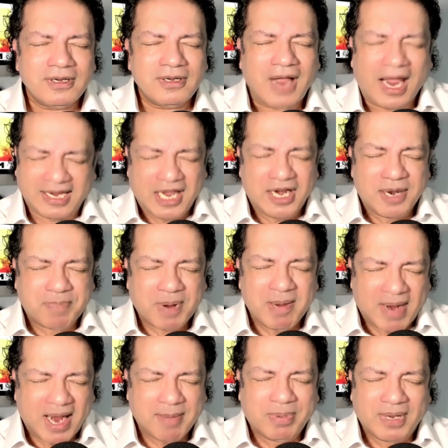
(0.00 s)
I cannot pay
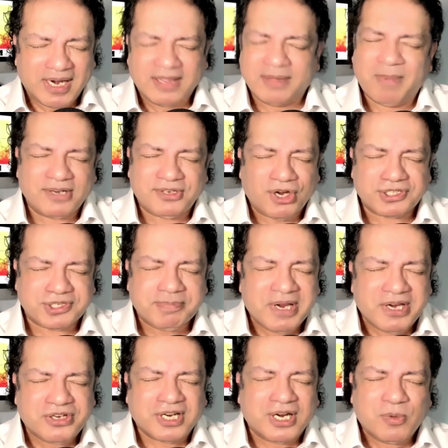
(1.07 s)
my bill and my toss me
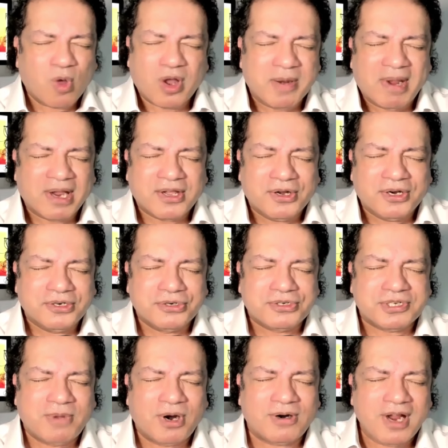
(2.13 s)
in jail. What am I going to do
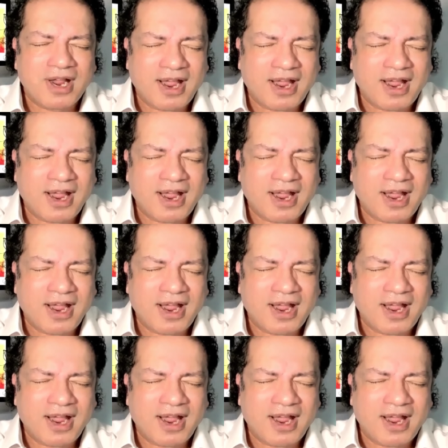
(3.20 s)
tomorrow?